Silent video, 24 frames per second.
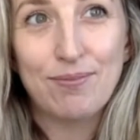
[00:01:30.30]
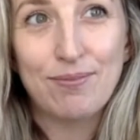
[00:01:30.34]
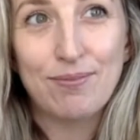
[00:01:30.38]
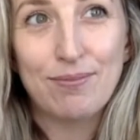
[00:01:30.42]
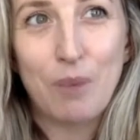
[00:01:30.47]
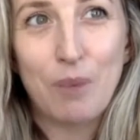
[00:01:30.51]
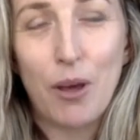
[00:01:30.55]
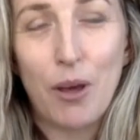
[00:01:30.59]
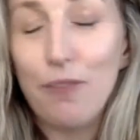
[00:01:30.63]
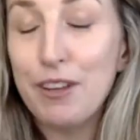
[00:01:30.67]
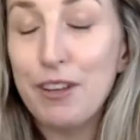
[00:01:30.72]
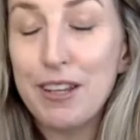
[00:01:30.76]

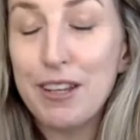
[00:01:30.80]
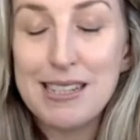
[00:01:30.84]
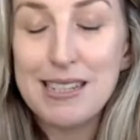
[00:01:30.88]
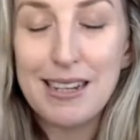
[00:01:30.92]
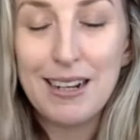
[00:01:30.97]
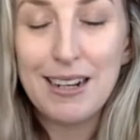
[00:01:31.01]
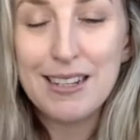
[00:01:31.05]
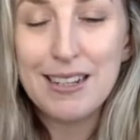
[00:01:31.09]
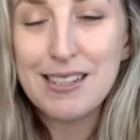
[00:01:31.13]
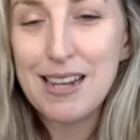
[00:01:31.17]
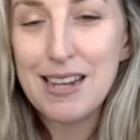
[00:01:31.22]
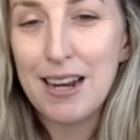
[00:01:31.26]
perfect, and
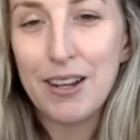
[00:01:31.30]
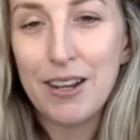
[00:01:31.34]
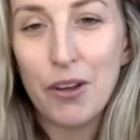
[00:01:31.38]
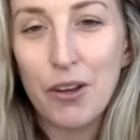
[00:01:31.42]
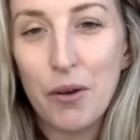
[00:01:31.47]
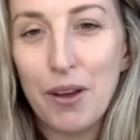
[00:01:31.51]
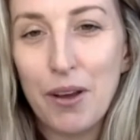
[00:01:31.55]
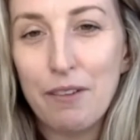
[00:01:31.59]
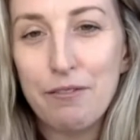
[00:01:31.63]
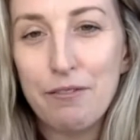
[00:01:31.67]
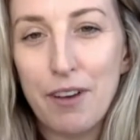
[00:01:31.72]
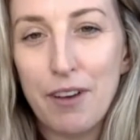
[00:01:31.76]
I started
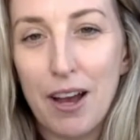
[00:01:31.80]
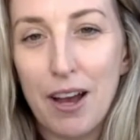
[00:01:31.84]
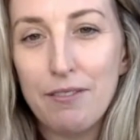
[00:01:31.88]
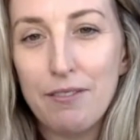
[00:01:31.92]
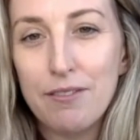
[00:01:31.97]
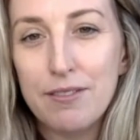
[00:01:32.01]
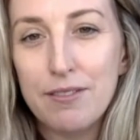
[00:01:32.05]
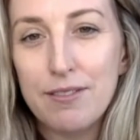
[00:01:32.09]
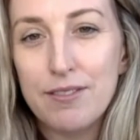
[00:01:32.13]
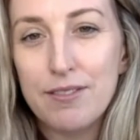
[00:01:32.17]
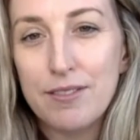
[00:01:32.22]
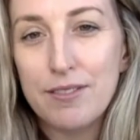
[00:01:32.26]
going 5
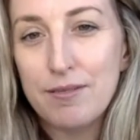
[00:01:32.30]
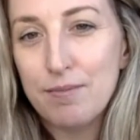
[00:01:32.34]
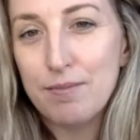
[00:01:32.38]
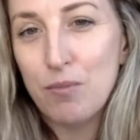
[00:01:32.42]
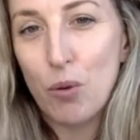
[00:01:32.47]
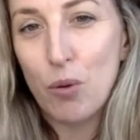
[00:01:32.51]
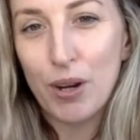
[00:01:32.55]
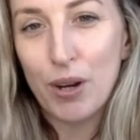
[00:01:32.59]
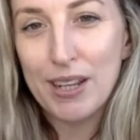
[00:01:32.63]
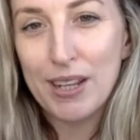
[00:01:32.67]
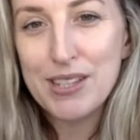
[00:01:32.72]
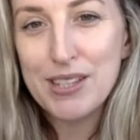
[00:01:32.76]

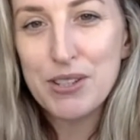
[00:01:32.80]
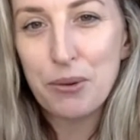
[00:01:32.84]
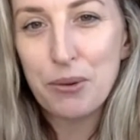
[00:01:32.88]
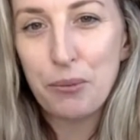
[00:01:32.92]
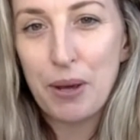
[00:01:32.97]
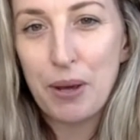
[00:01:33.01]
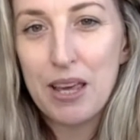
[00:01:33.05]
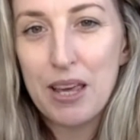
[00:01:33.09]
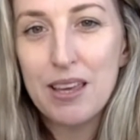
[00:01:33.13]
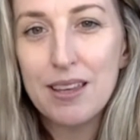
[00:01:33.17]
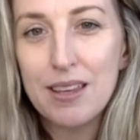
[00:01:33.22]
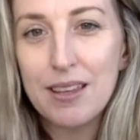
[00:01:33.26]
mornings a
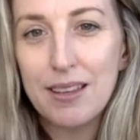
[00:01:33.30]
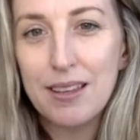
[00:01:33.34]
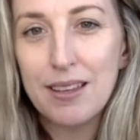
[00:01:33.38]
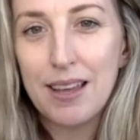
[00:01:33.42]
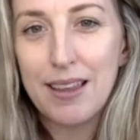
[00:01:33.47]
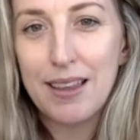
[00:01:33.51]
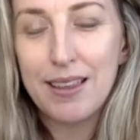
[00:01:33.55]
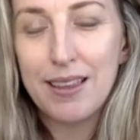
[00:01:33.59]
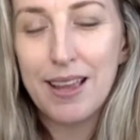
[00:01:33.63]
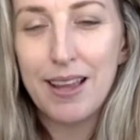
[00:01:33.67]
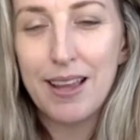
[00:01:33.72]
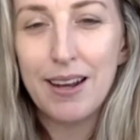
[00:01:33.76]
week,
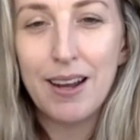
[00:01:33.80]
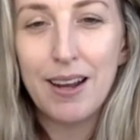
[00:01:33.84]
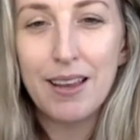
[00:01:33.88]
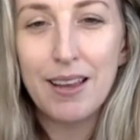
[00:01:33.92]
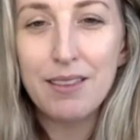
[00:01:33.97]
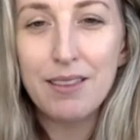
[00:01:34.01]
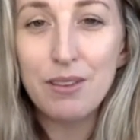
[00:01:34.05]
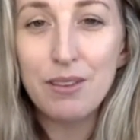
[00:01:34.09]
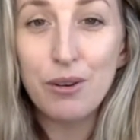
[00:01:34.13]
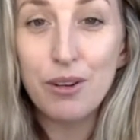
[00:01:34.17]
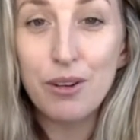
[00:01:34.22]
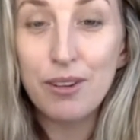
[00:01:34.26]
and then I
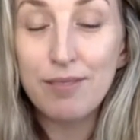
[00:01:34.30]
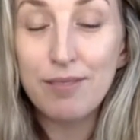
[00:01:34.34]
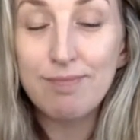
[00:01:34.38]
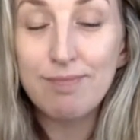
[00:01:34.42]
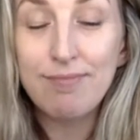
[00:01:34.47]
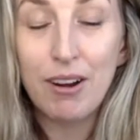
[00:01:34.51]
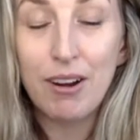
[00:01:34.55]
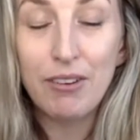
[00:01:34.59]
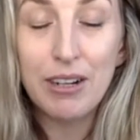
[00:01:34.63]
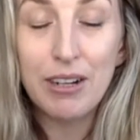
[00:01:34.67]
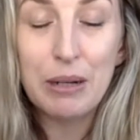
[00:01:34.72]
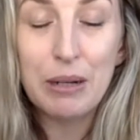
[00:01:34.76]
thought,
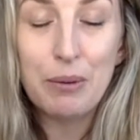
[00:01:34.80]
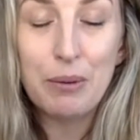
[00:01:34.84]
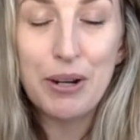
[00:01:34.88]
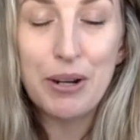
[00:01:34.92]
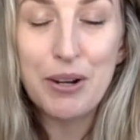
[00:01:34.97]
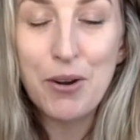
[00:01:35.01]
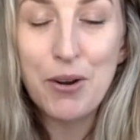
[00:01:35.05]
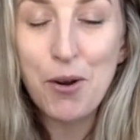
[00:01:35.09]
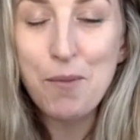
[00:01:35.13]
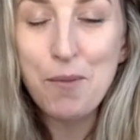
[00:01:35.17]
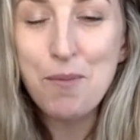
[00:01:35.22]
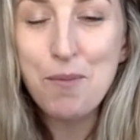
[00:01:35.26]
I really want to
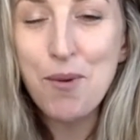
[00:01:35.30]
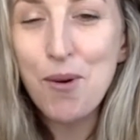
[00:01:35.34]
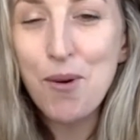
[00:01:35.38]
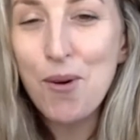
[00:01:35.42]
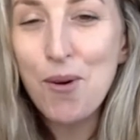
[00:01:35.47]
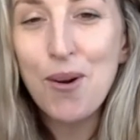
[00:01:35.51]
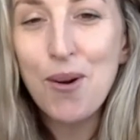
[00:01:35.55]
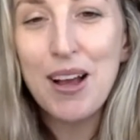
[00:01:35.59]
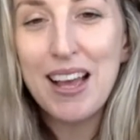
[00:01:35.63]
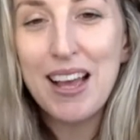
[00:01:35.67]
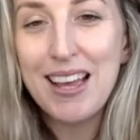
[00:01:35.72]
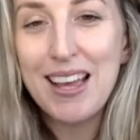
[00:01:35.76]
know
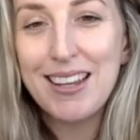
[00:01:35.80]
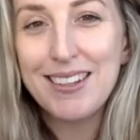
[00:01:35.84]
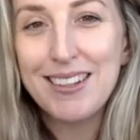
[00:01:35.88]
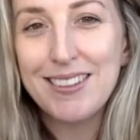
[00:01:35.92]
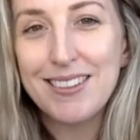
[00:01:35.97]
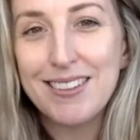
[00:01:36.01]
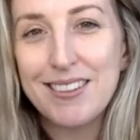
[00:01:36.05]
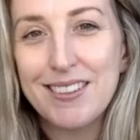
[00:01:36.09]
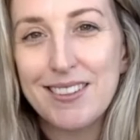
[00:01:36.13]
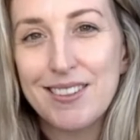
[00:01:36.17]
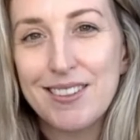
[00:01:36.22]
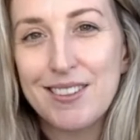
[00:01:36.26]
more, and
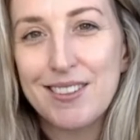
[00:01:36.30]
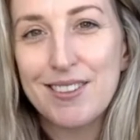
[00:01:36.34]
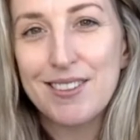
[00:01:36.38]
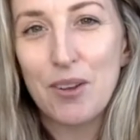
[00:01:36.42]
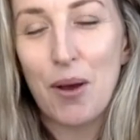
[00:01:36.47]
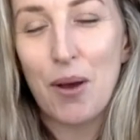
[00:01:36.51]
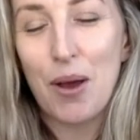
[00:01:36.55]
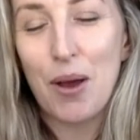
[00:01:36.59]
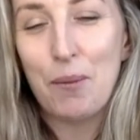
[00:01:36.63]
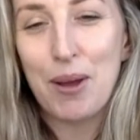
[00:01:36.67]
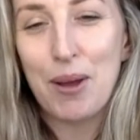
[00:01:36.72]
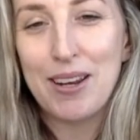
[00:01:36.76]
so
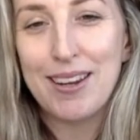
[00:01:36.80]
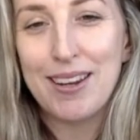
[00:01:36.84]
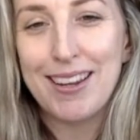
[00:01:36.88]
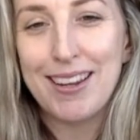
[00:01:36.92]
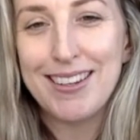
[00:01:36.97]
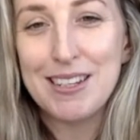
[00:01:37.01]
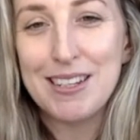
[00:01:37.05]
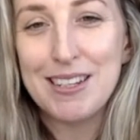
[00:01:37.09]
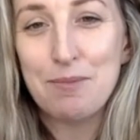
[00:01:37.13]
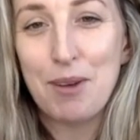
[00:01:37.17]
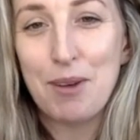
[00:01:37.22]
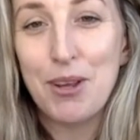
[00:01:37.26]
I went and
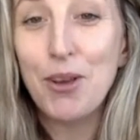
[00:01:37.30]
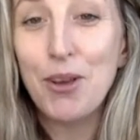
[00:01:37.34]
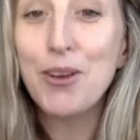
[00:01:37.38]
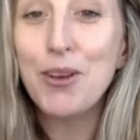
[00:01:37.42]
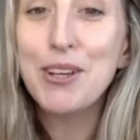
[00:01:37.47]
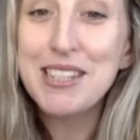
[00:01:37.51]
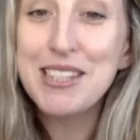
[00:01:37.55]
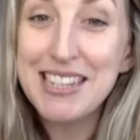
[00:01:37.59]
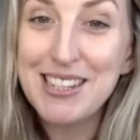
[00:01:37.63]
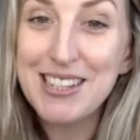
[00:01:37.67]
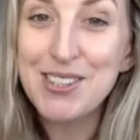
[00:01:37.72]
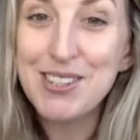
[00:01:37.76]
did my yoga
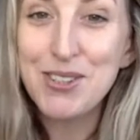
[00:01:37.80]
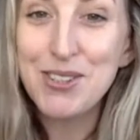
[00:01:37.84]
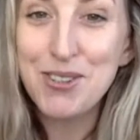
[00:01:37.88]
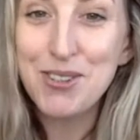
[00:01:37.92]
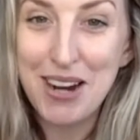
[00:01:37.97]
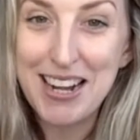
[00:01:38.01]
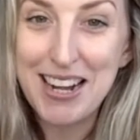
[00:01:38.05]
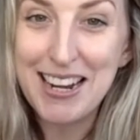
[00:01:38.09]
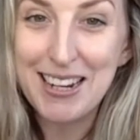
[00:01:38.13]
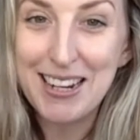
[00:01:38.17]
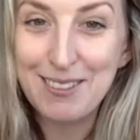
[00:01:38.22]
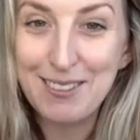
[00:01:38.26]
teacher
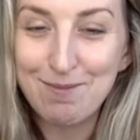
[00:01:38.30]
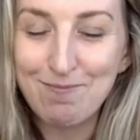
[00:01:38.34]
training.